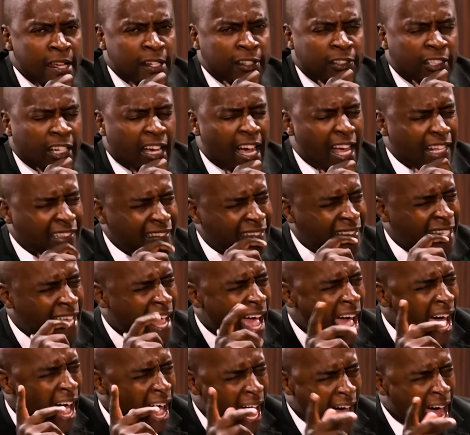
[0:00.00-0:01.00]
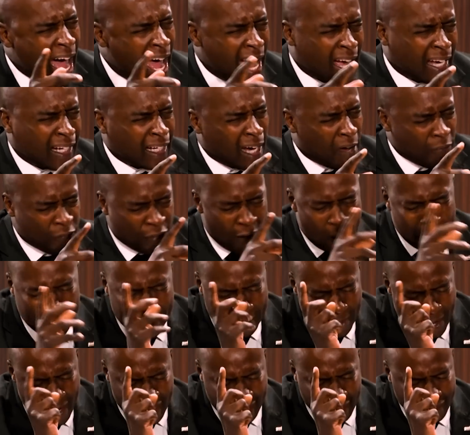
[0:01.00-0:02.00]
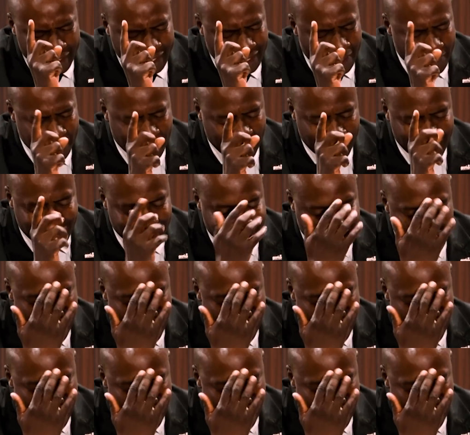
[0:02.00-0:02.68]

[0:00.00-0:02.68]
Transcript: Zvikanzi, kafambiraka, something is